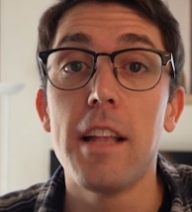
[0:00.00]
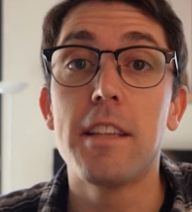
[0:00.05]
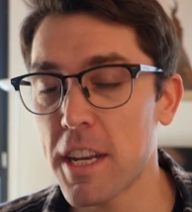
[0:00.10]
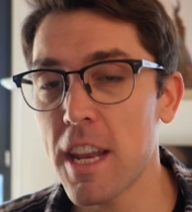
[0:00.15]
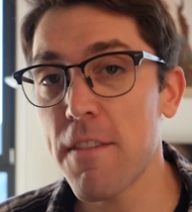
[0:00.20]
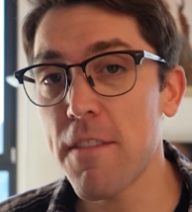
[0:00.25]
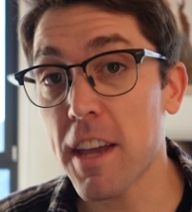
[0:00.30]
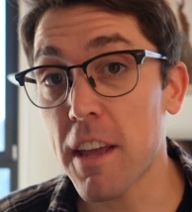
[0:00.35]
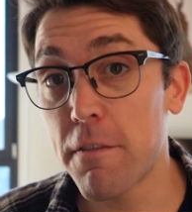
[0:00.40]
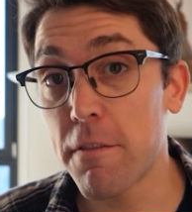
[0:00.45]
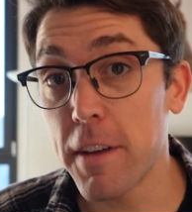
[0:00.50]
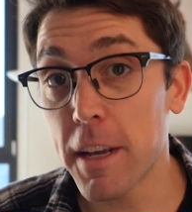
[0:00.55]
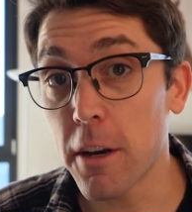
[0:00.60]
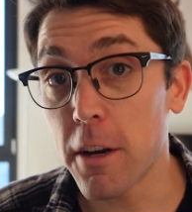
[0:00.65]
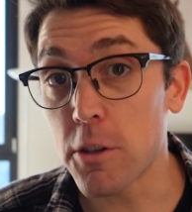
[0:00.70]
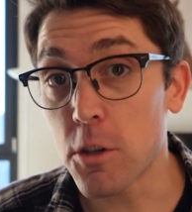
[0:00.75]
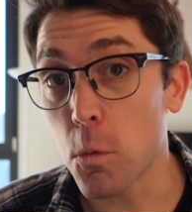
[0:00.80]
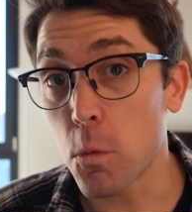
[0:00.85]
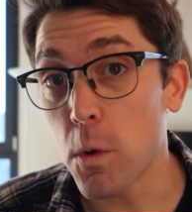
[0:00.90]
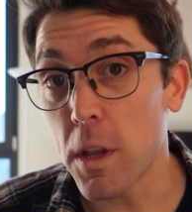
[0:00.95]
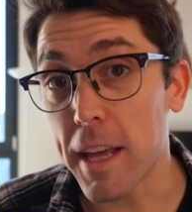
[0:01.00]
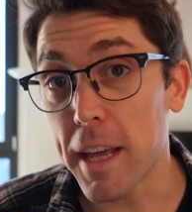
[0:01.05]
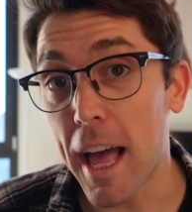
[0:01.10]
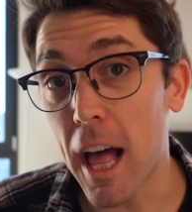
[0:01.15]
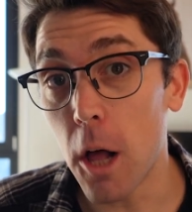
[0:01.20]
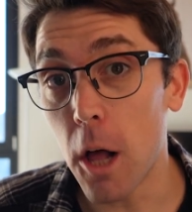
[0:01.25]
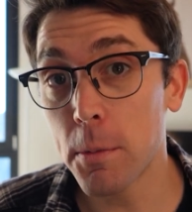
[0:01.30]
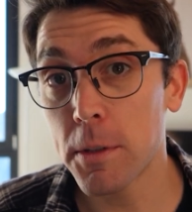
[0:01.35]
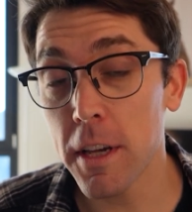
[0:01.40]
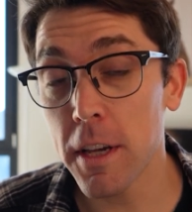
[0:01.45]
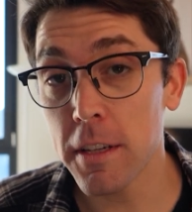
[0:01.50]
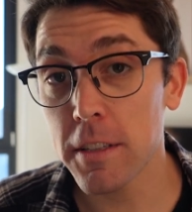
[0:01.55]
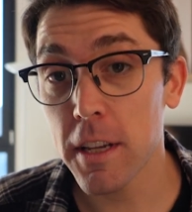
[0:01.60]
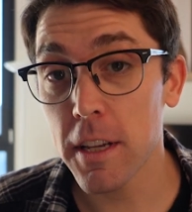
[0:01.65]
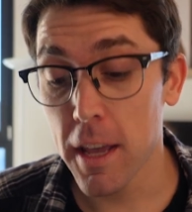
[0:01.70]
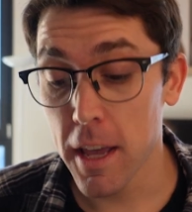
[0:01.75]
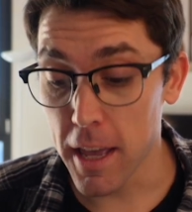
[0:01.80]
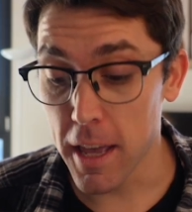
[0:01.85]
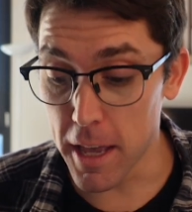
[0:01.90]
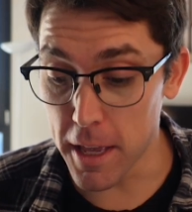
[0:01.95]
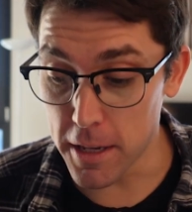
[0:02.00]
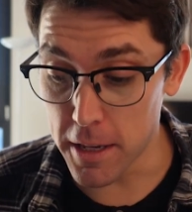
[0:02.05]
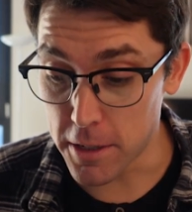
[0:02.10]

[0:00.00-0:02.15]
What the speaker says: So where significant figures really helps us